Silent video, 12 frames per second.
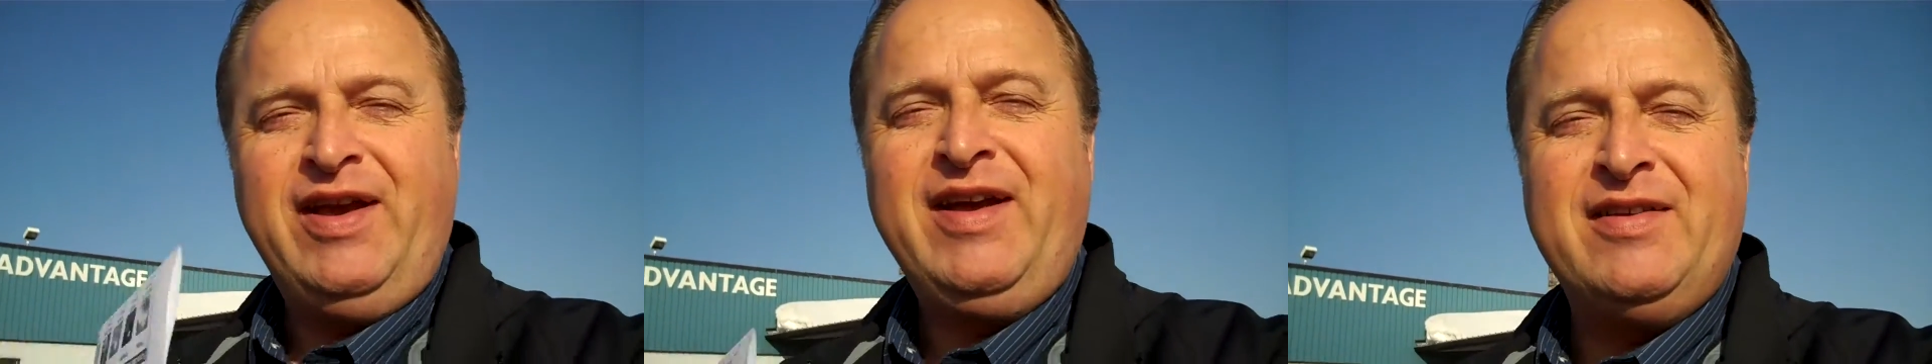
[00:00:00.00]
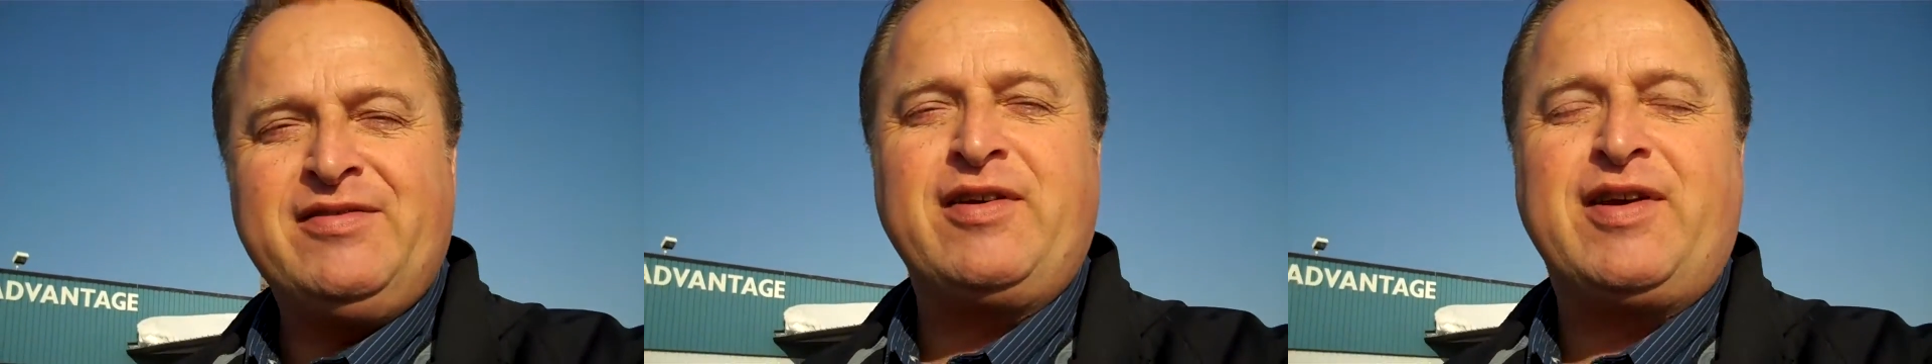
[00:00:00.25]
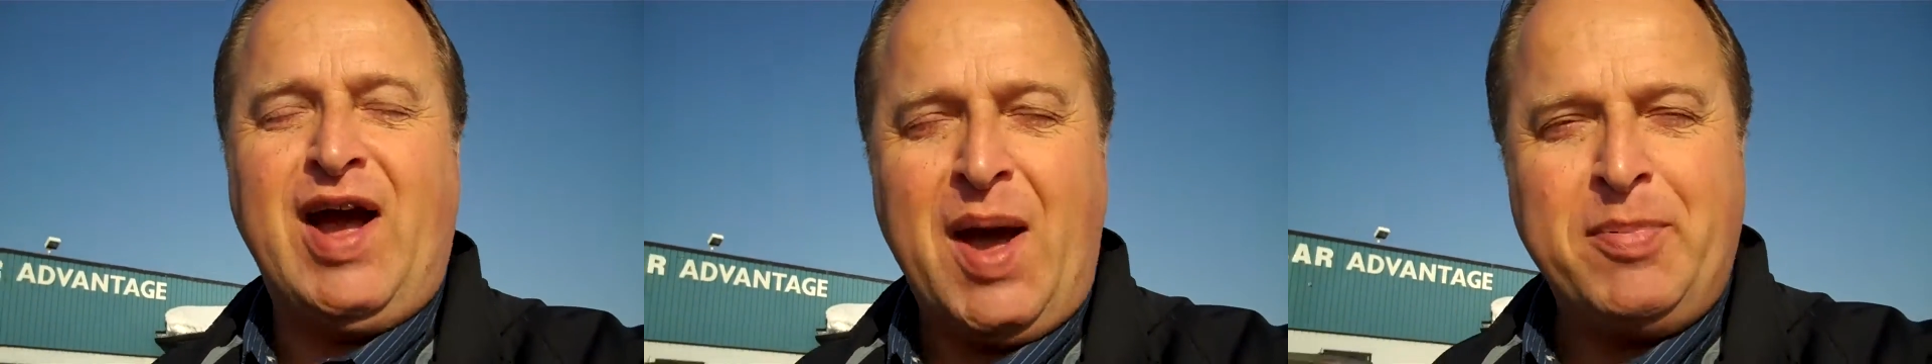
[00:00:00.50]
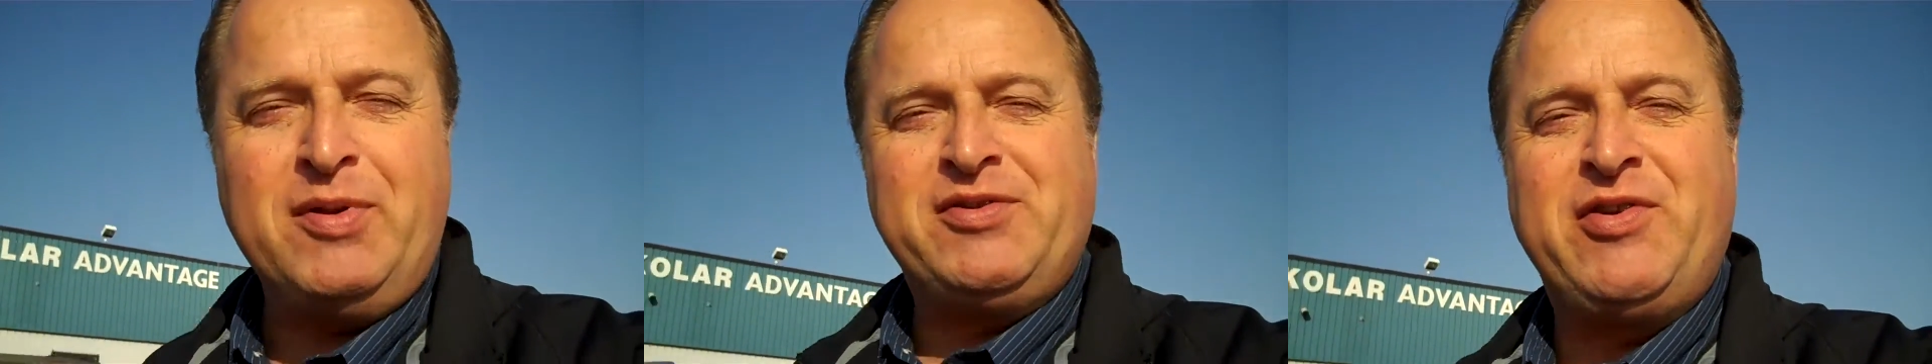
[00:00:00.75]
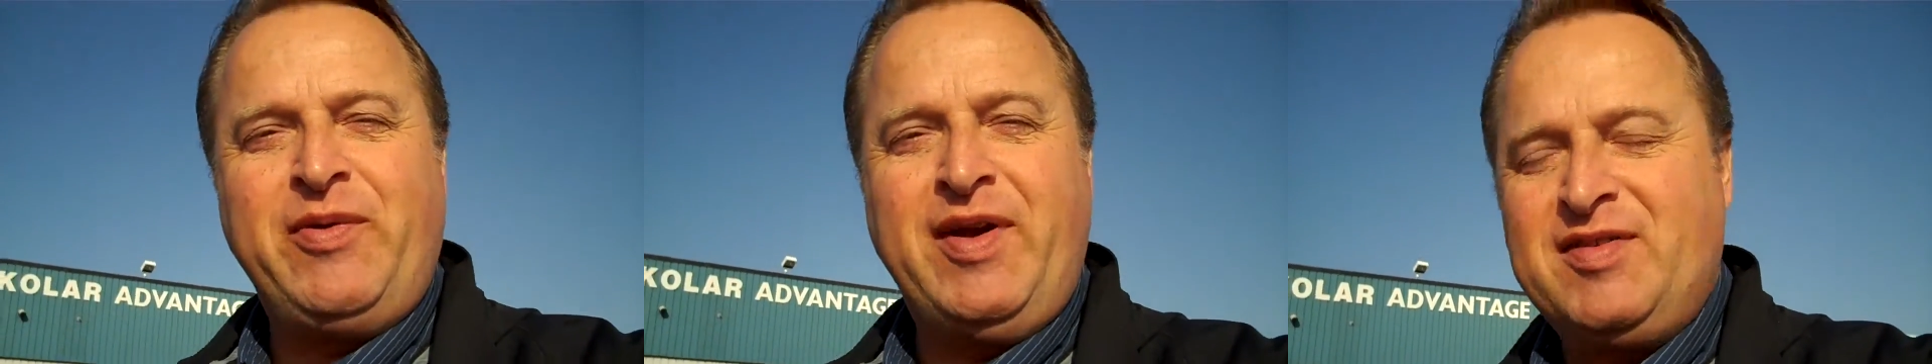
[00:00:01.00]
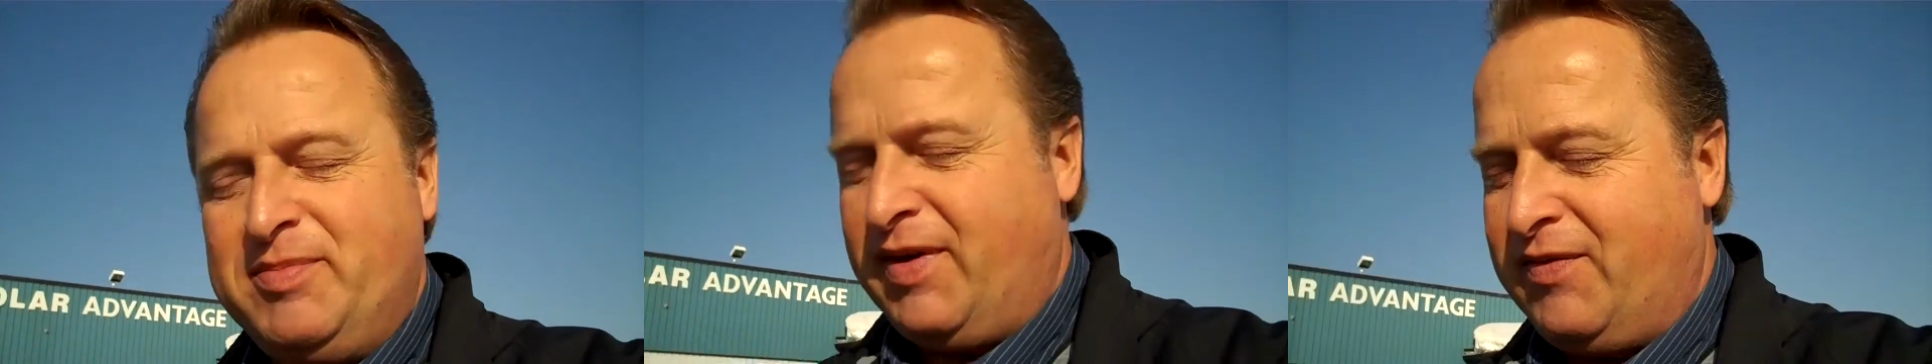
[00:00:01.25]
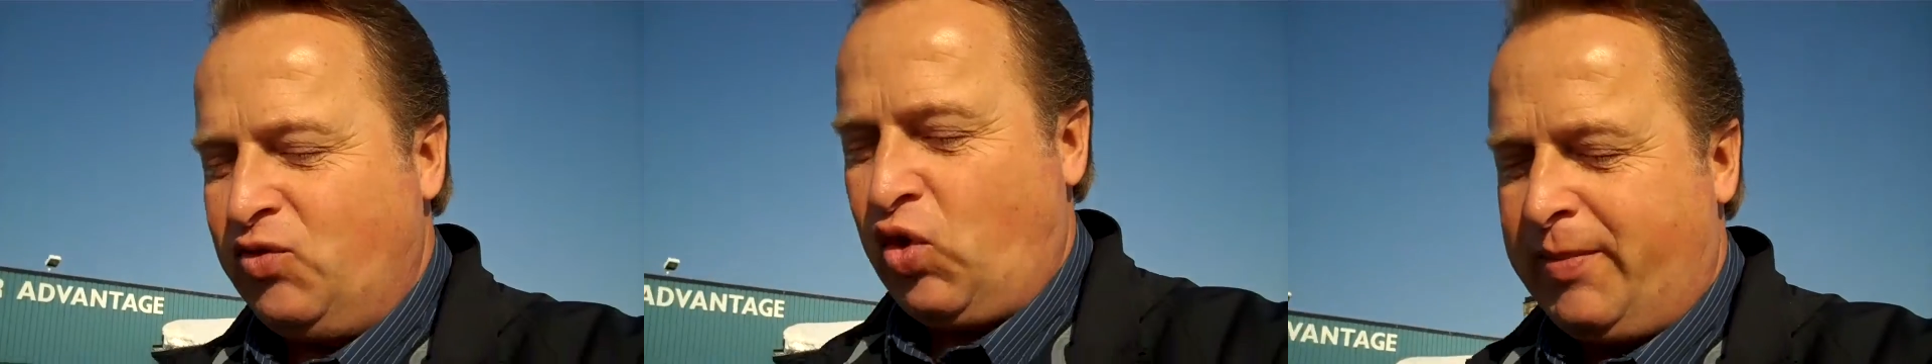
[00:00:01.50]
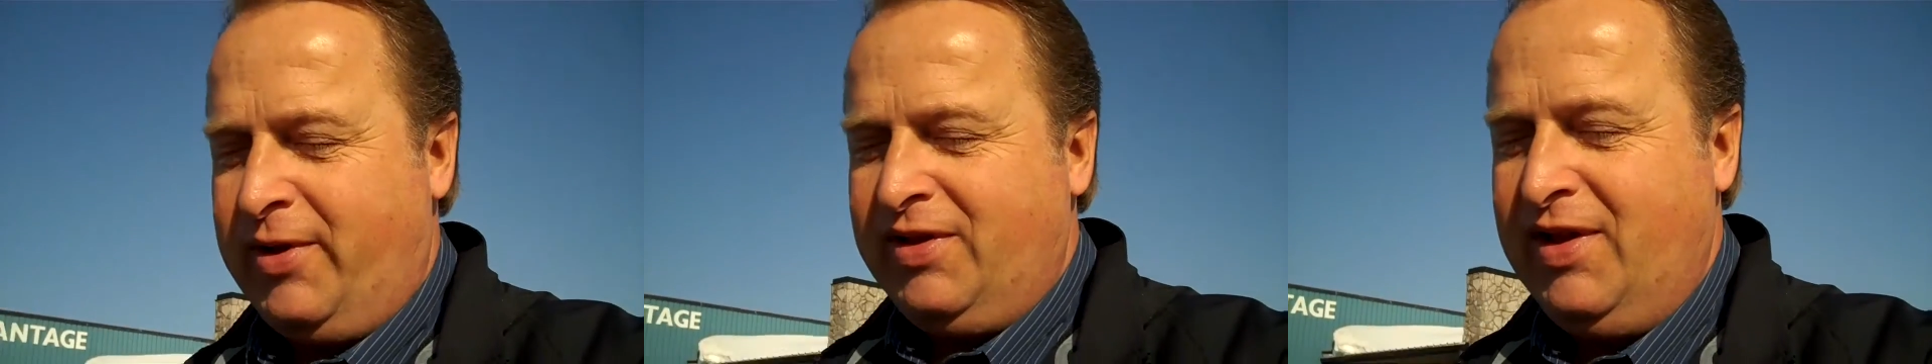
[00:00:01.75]
is a couple degrees above
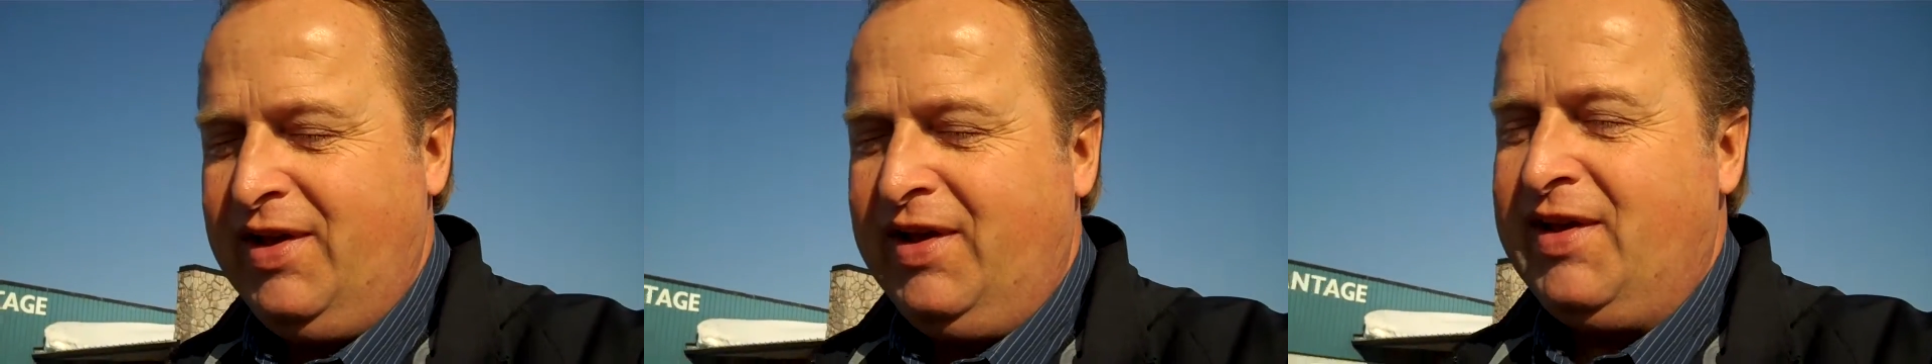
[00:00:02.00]
normal.